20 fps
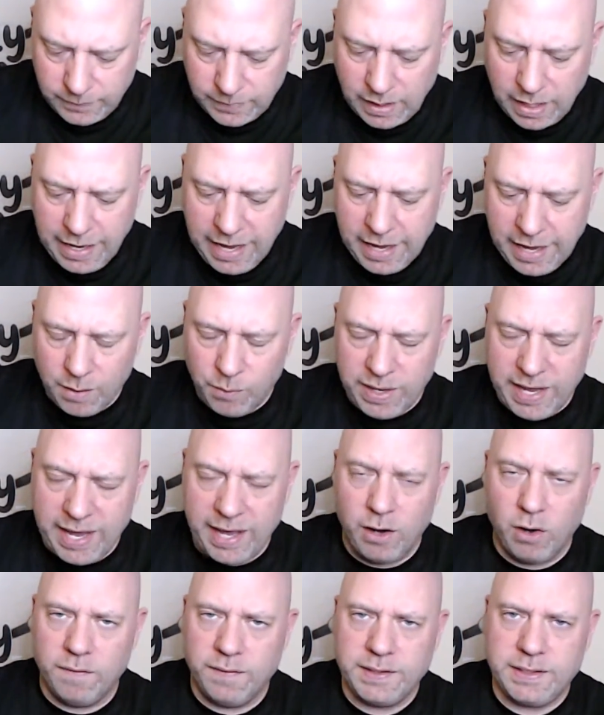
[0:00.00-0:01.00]
and we
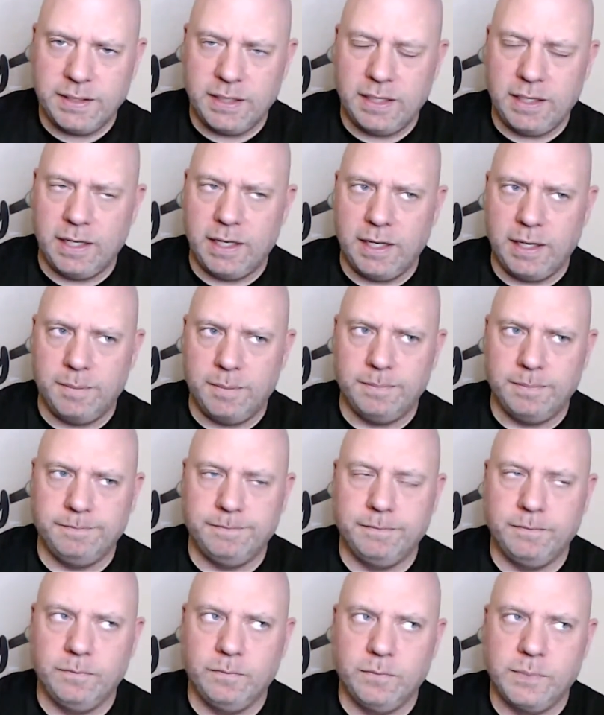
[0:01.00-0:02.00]
head over to
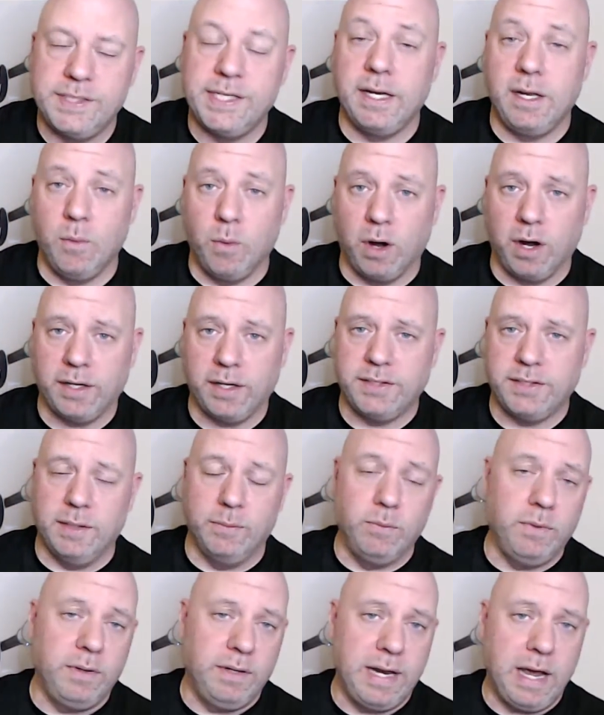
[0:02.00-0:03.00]
City Works,
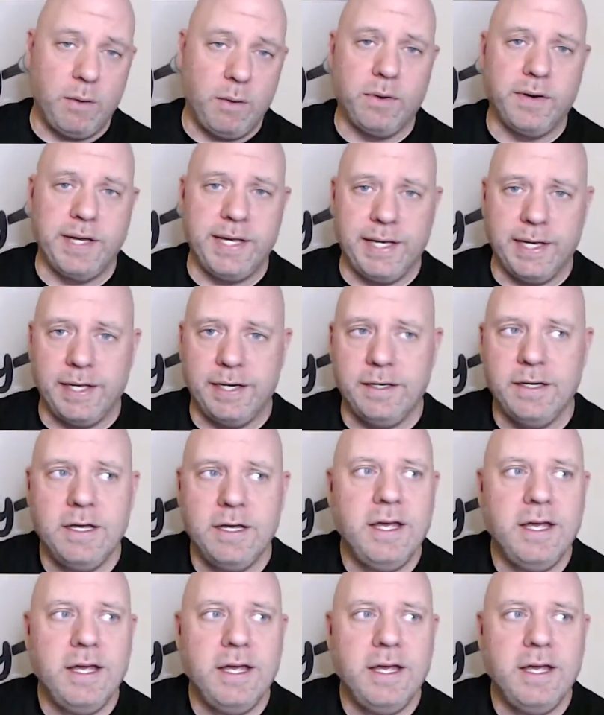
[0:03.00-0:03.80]
and now we're eating.